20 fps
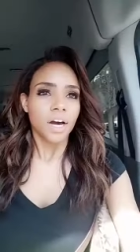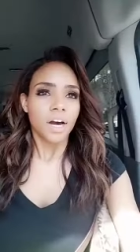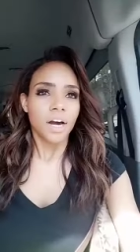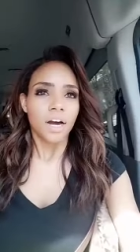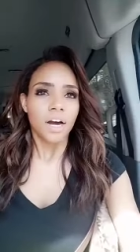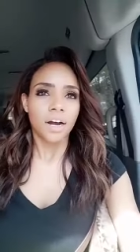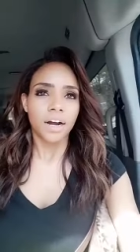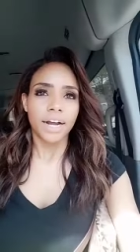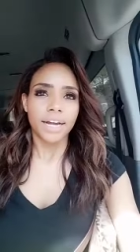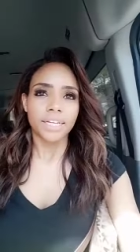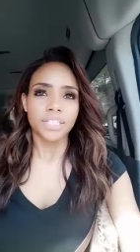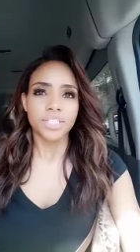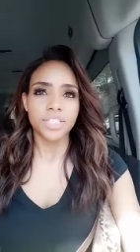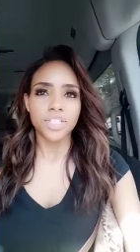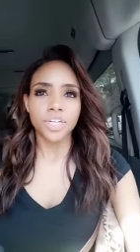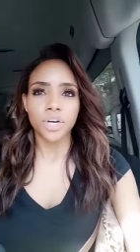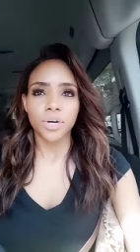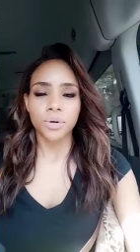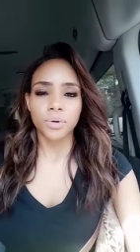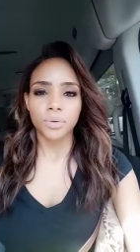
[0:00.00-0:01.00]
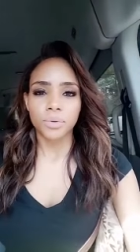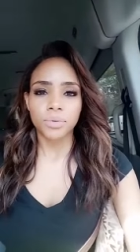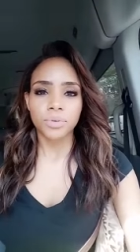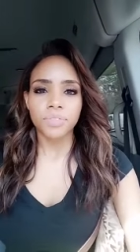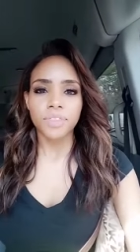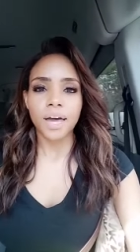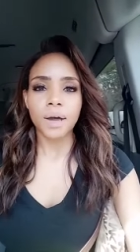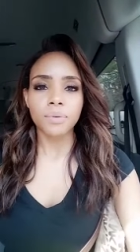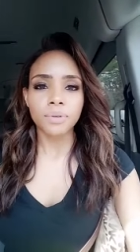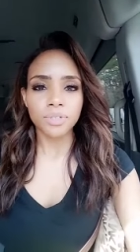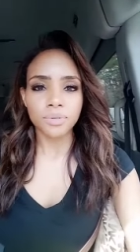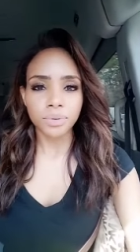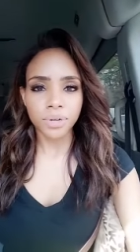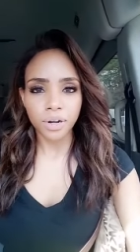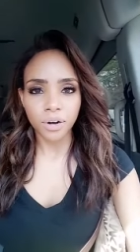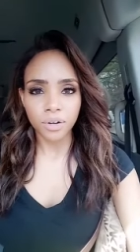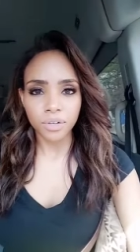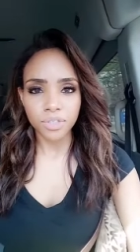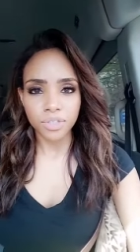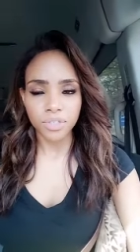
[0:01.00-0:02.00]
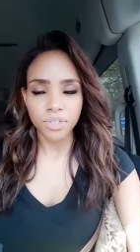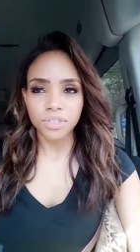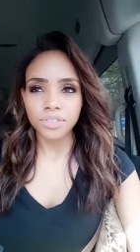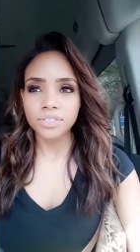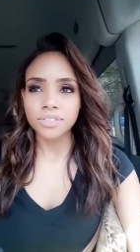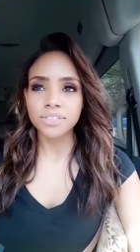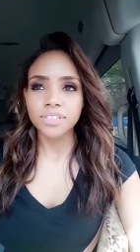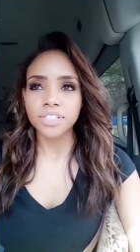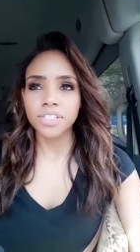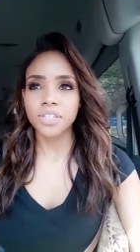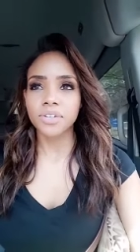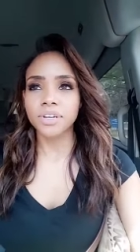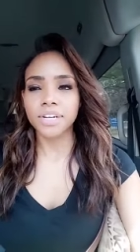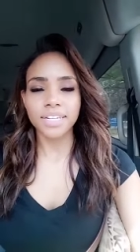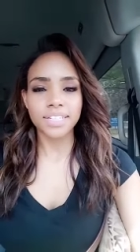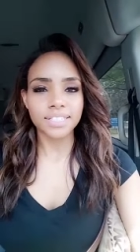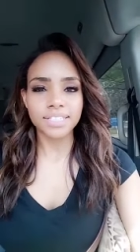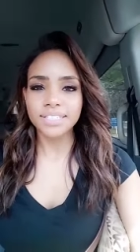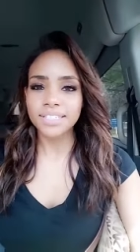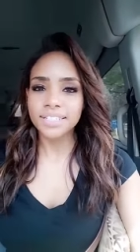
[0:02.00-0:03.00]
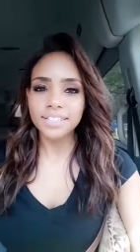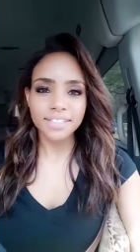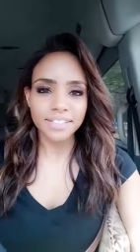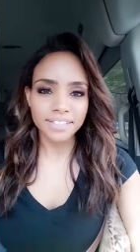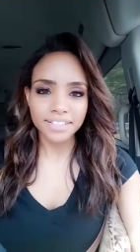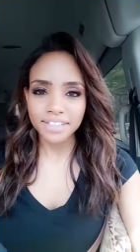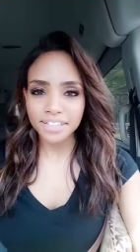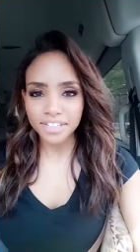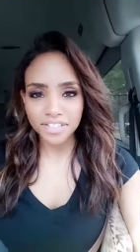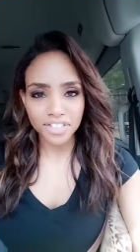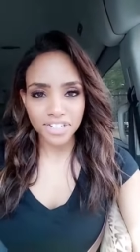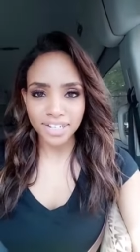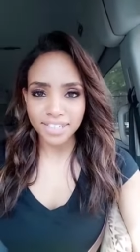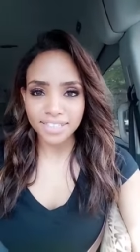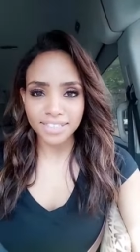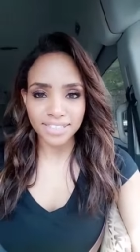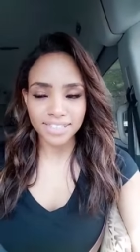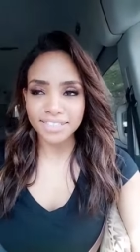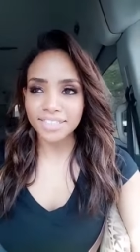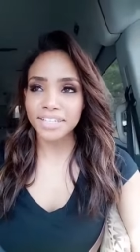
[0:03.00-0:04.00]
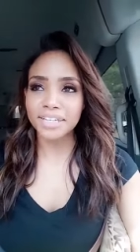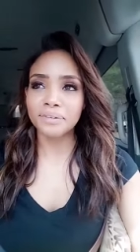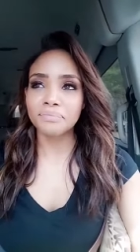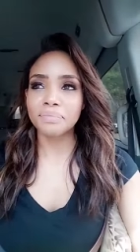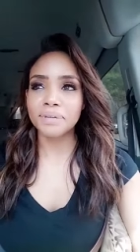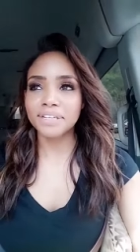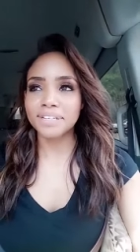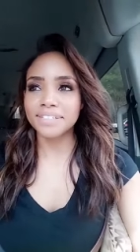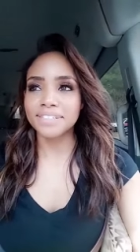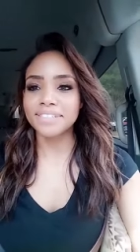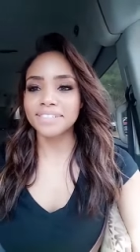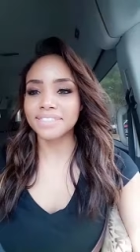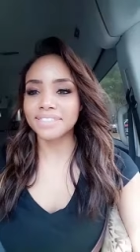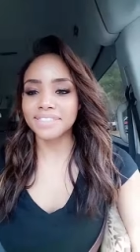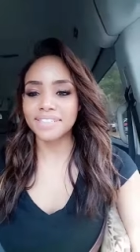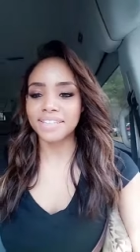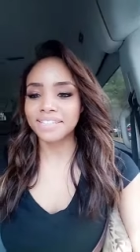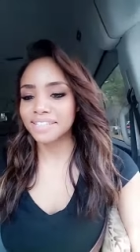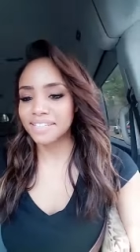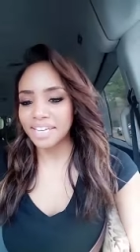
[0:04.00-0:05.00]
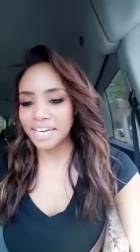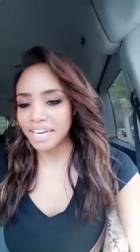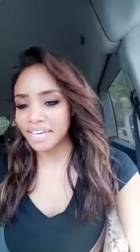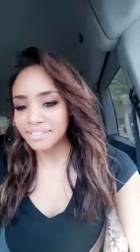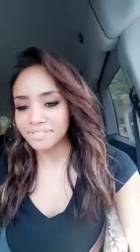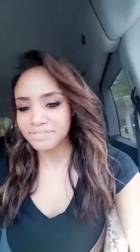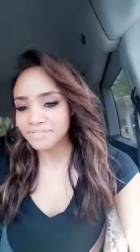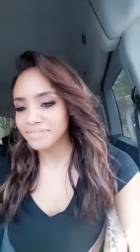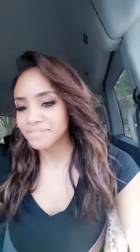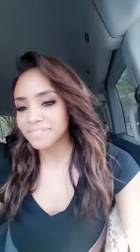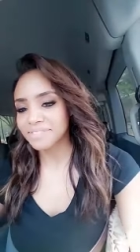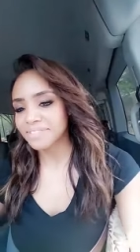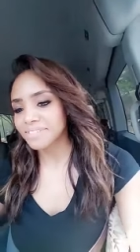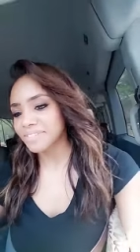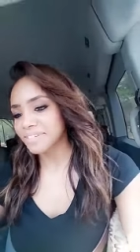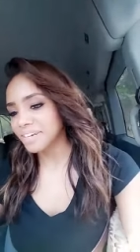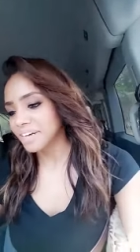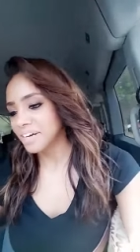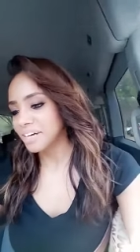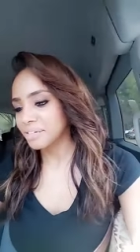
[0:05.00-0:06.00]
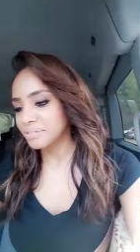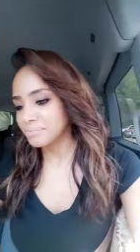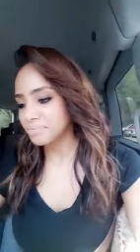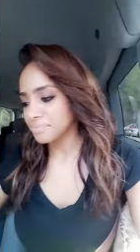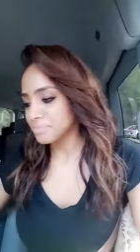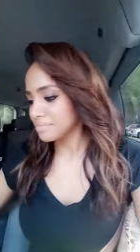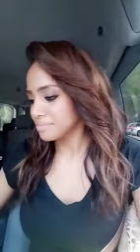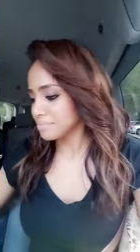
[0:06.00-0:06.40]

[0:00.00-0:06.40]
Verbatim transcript: All right, so that was rehearsal. You guys didn't get a chance to see it because, yeah, um,